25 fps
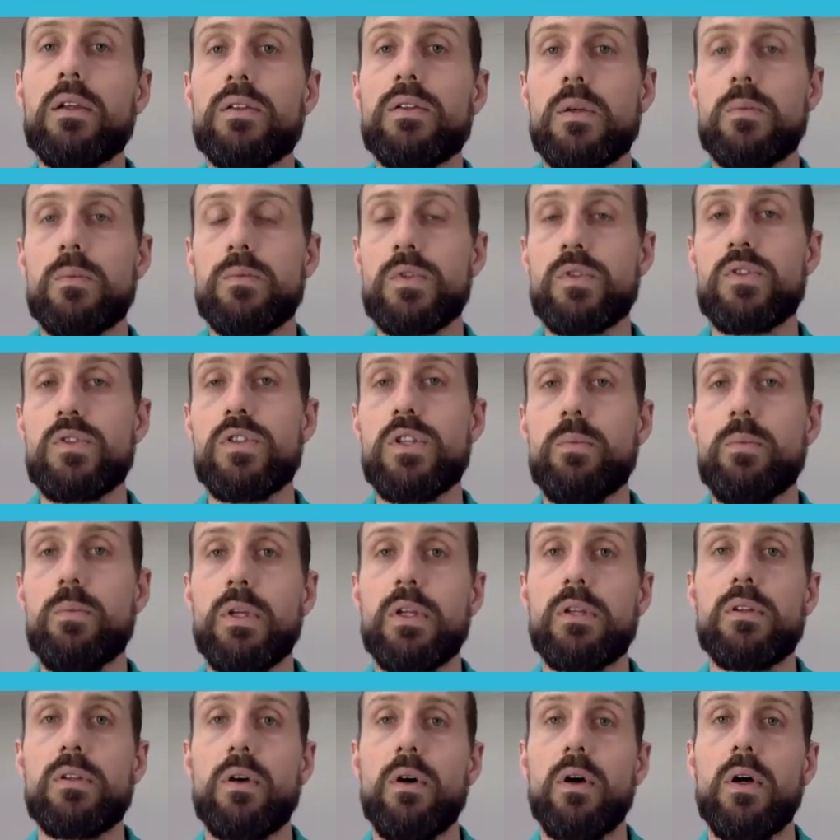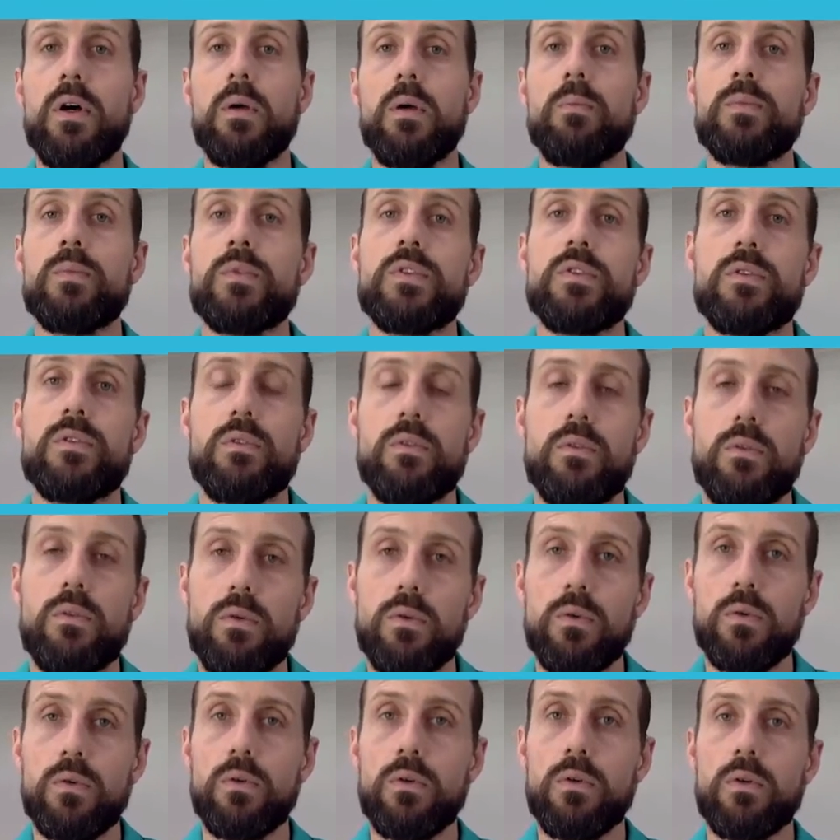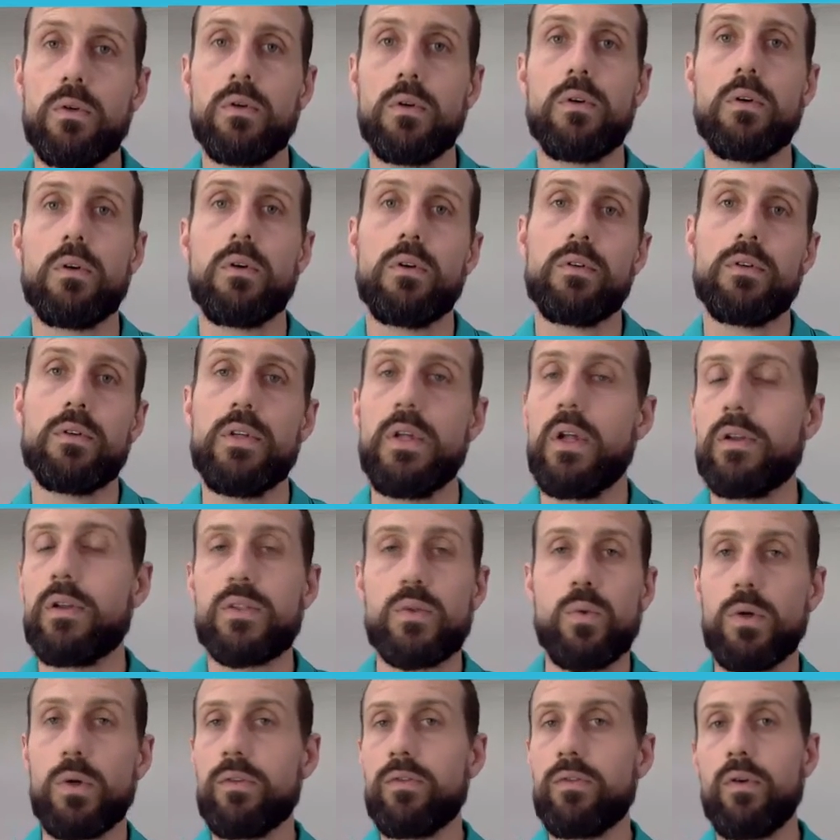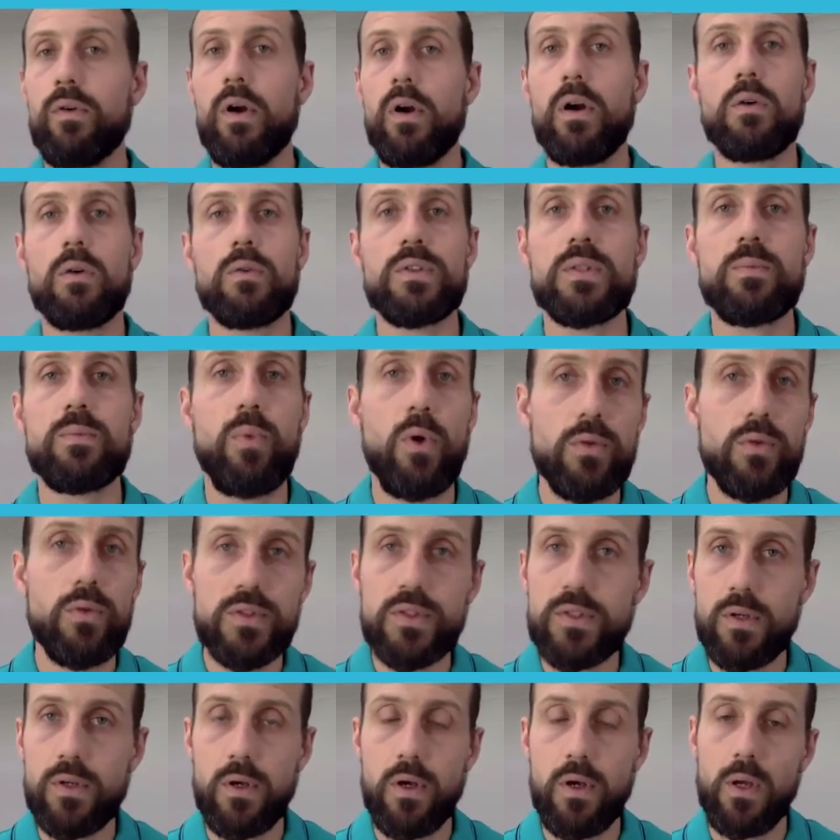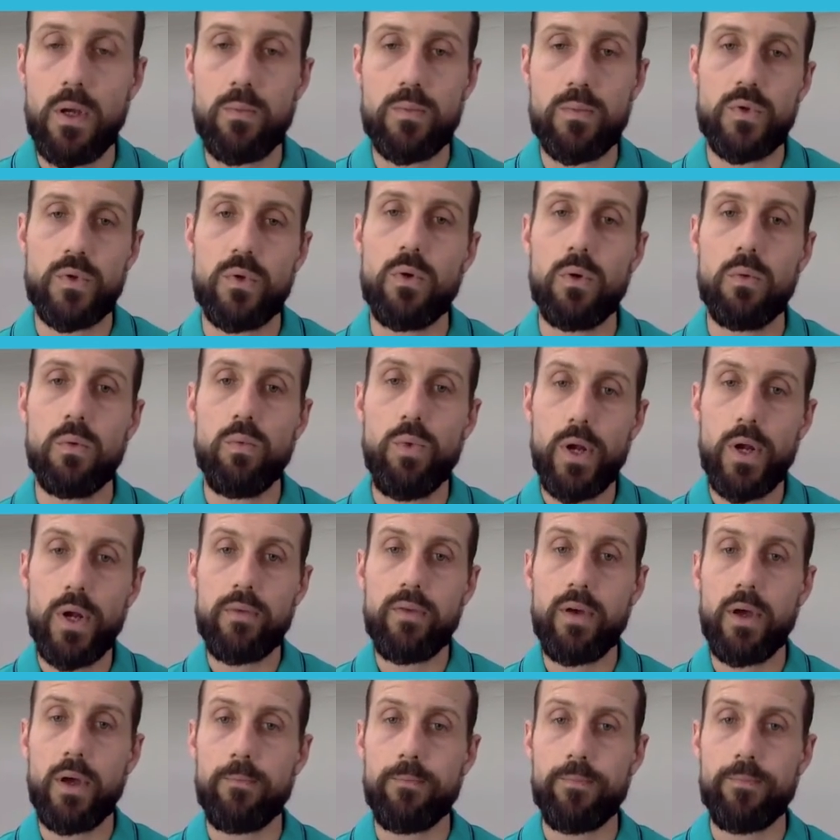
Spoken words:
terms of shipping times, or 24-hour response times, or whatever.